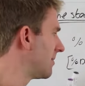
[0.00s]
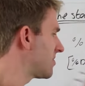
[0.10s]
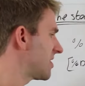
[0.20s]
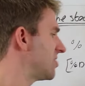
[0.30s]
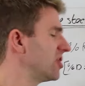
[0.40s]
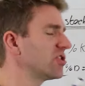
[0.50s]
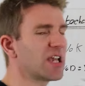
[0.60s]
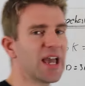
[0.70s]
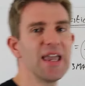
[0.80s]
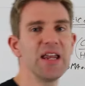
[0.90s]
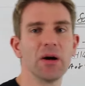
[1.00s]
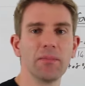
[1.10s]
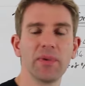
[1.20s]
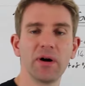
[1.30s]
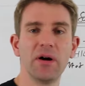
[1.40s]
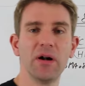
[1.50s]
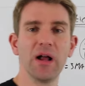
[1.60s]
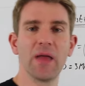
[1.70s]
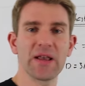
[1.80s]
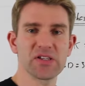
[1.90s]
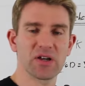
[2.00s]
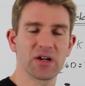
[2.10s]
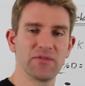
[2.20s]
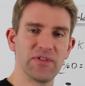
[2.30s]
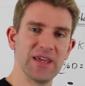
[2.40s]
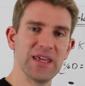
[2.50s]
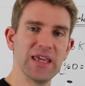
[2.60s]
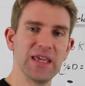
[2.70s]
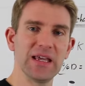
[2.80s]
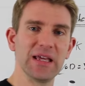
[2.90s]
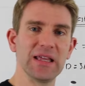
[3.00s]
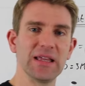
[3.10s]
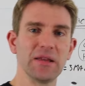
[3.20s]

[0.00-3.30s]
percentage k number and that's kind of the uh,